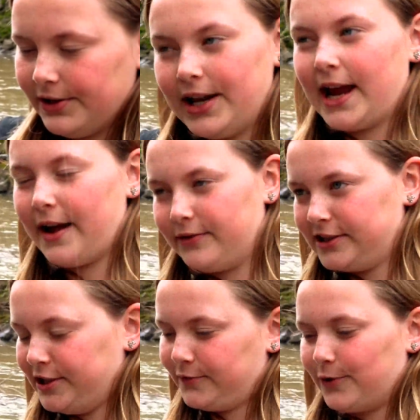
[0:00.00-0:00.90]
and I haven't
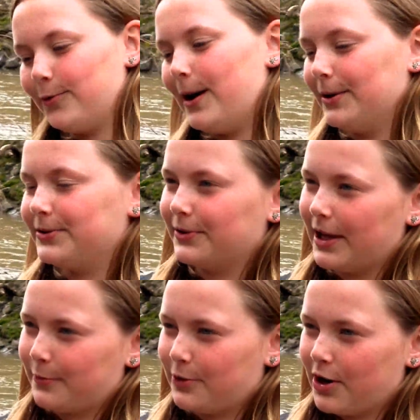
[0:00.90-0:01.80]
seen him for a while, so
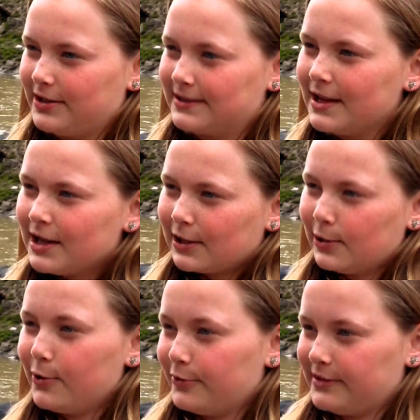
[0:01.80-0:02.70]
like we're not as
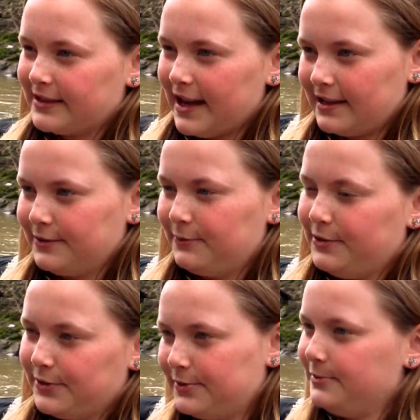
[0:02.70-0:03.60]
close as we
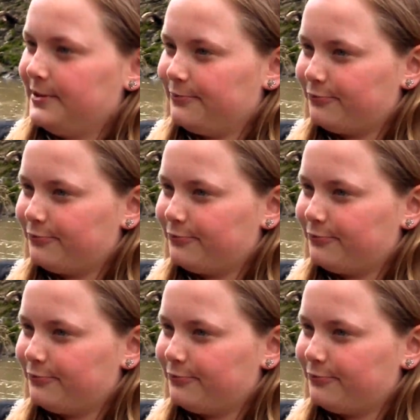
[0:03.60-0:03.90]
used to be.